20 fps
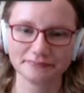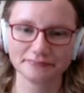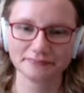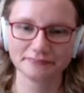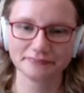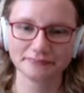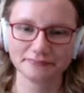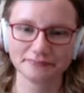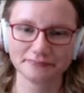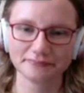
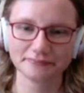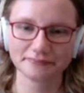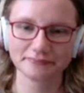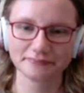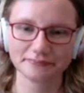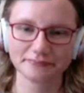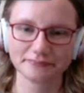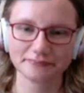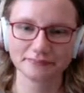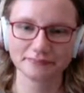we need to
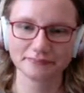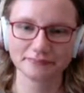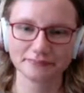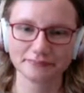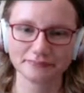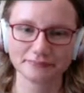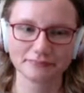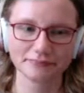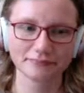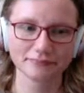
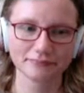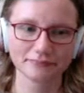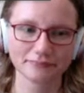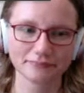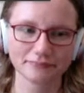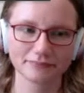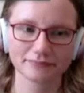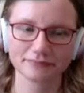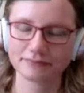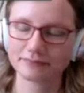
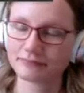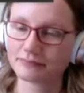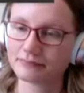specify